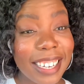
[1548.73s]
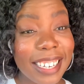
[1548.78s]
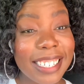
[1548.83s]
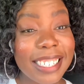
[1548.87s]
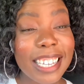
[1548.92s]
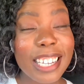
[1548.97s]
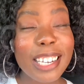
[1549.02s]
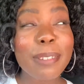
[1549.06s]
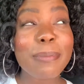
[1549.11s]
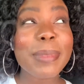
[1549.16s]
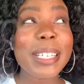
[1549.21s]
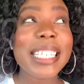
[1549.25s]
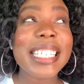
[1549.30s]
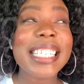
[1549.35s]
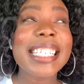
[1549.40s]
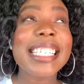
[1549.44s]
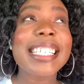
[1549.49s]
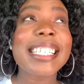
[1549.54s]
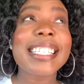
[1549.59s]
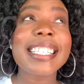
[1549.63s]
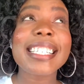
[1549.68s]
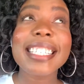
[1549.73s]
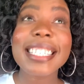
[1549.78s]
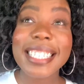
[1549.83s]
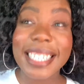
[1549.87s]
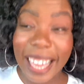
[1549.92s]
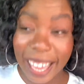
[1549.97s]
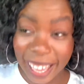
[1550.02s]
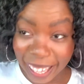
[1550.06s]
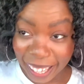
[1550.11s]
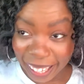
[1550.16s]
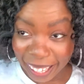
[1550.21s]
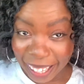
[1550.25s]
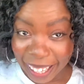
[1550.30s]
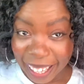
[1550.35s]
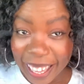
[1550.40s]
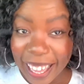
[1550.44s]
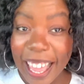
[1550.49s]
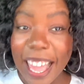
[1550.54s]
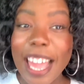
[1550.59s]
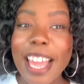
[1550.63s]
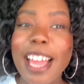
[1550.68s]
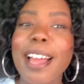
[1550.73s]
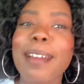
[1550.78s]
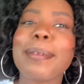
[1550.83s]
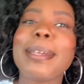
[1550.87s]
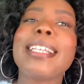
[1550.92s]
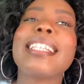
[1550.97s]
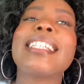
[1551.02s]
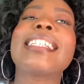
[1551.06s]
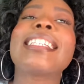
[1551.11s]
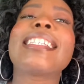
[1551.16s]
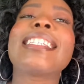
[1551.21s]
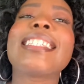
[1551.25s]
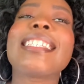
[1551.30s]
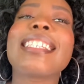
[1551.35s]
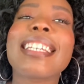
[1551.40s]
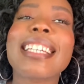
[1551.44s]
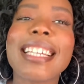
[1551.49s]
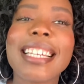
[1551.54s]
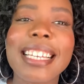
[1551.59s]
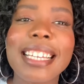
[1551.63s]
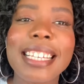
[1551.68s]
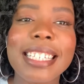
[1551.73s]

It's gonna be sick. I mean, sickety.